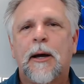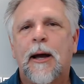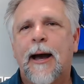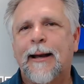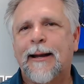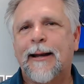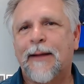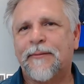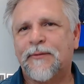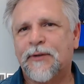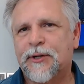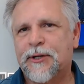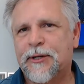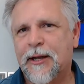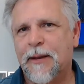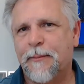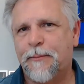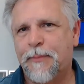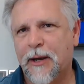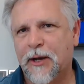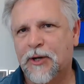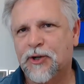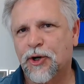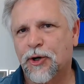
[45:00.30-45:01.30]
I'd have to see a
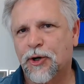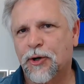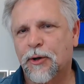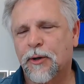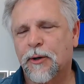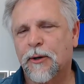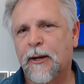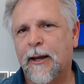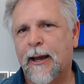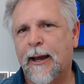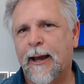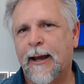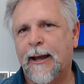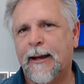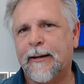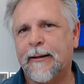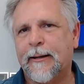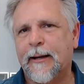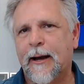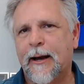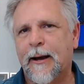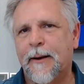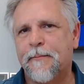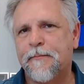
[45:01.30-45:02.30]
picture, and
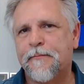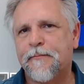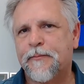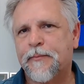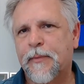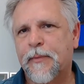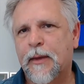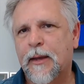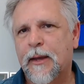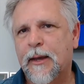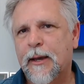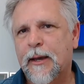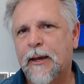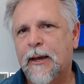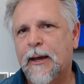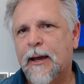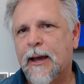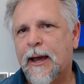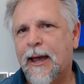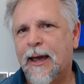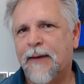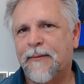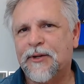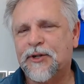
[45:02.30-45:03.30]
uh,
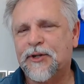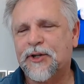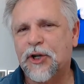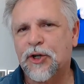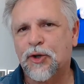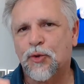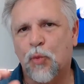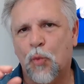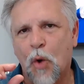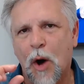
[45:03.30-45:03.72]
if it's just